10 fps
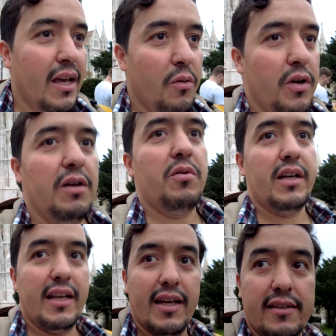We want
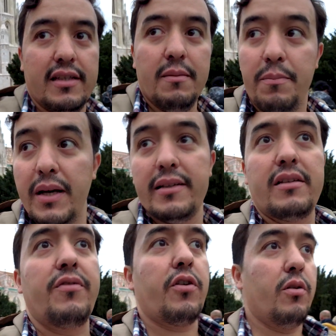to get the
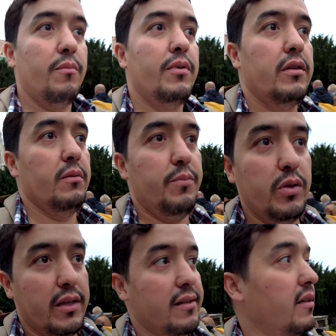best from the
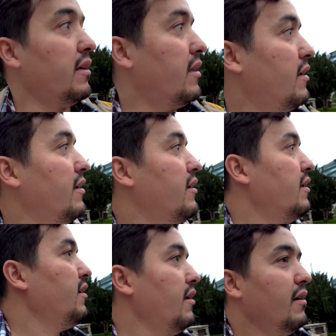Buda side.
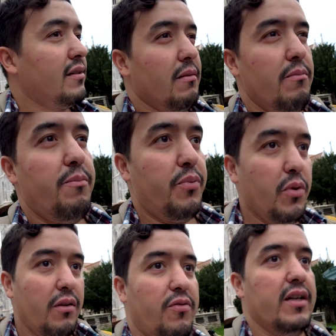Some
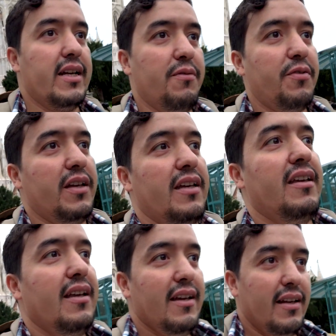beautiful cafe.
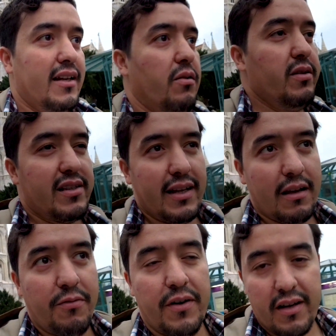Now it's like
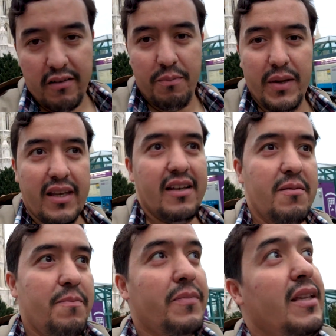5
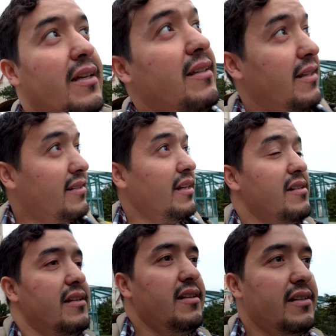p.m. The
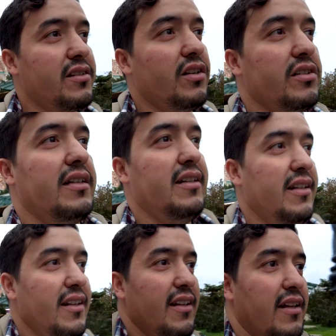sunset is starting,
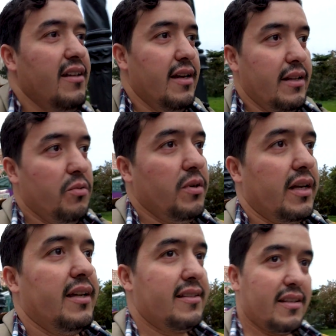and we want to
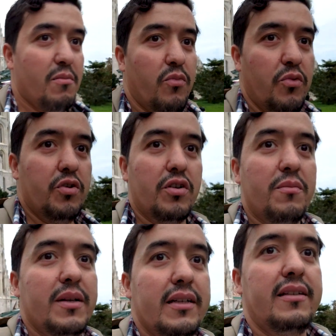get some
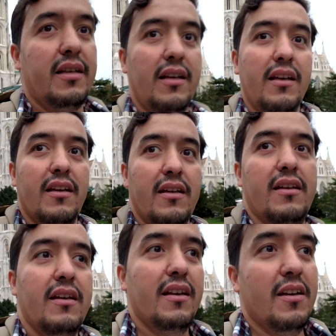warm tea
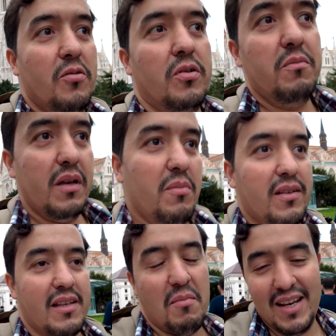with maybe
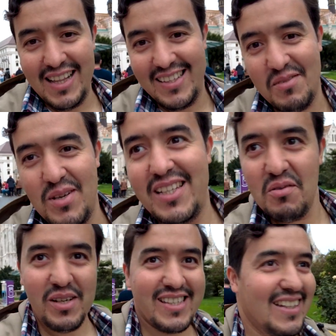some little sweet.
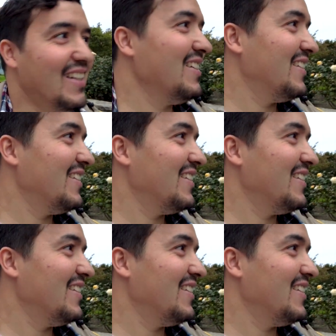We'll see.